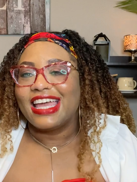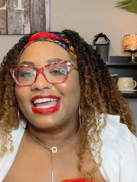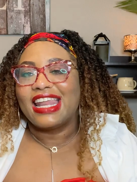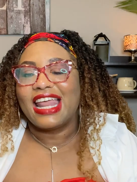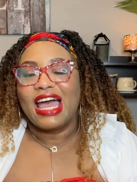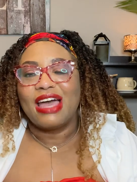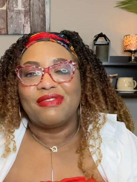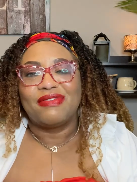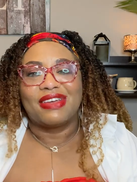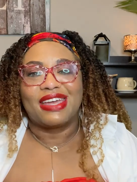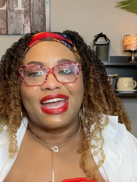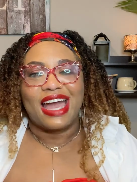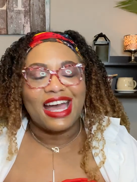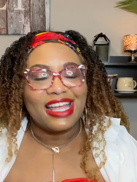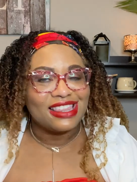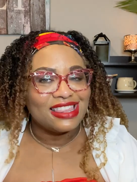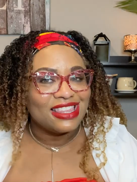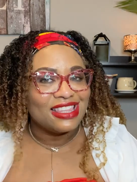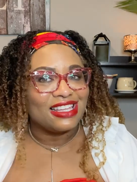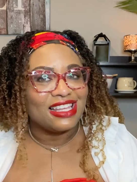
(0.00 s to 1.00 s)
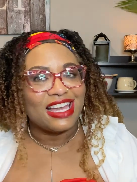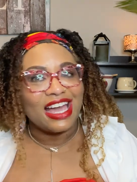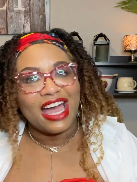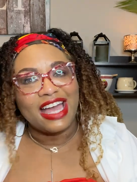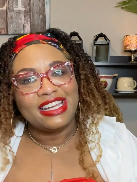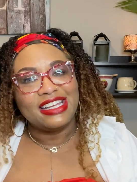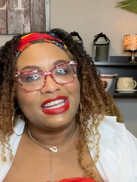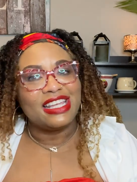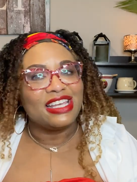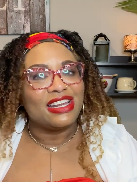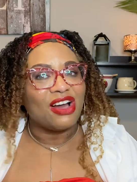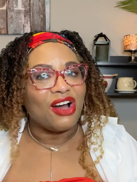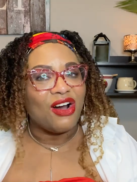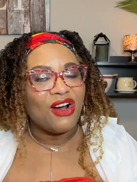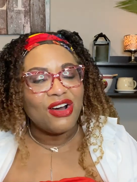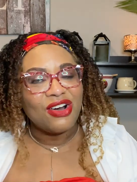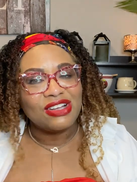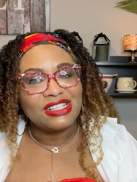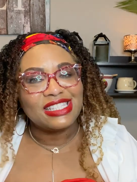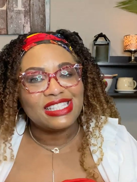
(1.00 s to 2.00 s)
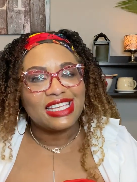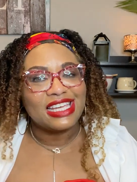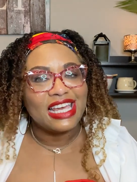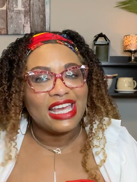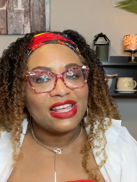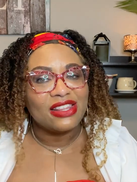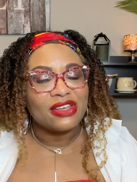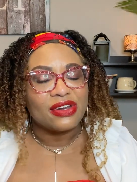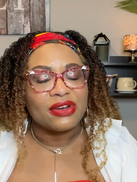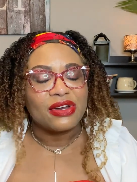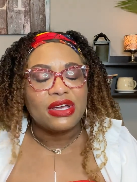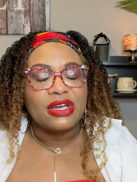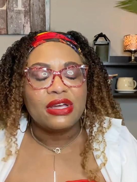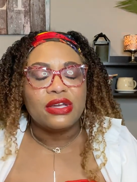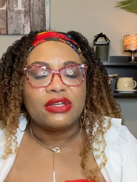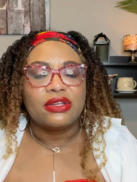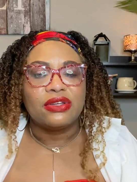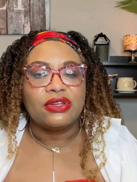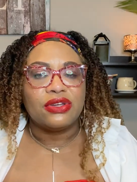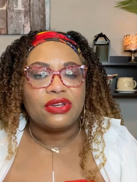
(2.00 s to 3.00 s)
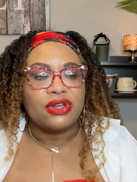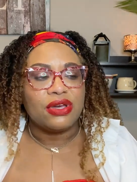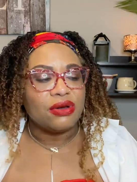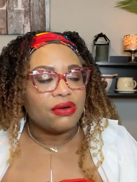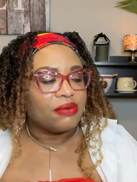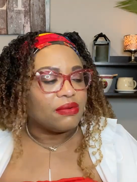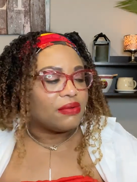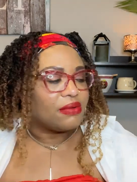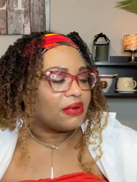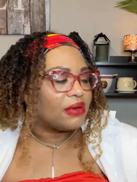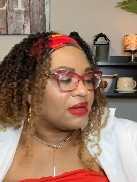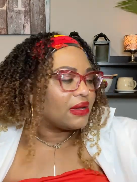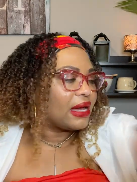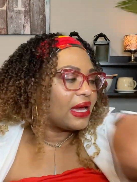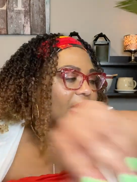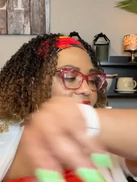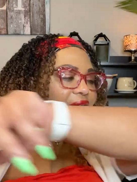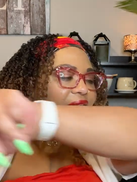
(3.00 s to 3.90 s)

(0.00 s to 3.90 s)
and I have gotten it all together. No, I